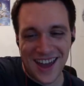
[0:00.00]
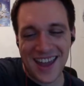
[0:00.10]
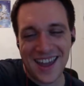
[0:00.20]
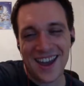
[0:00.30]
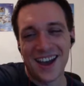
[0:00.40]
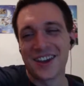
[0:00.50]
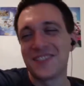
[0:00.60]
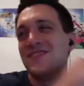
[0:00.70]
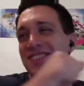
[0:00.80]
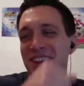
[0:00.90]

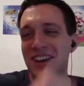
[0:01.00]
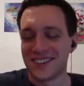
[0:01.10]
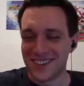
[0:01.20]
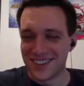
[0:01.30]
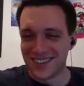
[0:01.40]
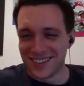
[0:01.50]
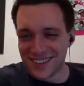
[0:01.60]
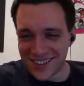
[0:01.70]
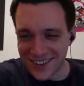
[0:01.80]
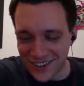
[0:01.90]
Okay,
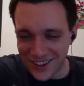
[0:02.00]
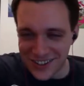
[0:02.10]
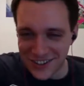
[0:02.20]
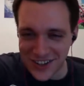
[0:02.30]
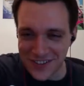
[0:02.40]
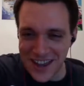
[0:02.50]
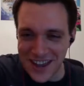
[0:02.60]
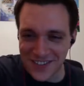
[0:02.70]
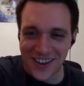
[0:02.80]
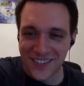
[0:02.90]
no,
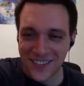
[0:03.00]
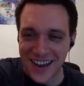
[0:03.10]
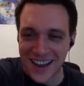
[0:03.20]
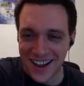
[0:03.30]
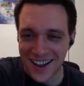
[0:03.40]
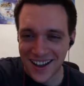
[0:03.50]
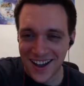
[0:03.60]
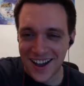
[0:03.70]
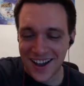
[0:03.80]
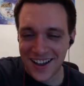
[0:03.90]
Colin's not giving anything
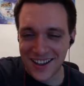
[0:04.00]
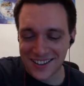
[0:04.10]
away,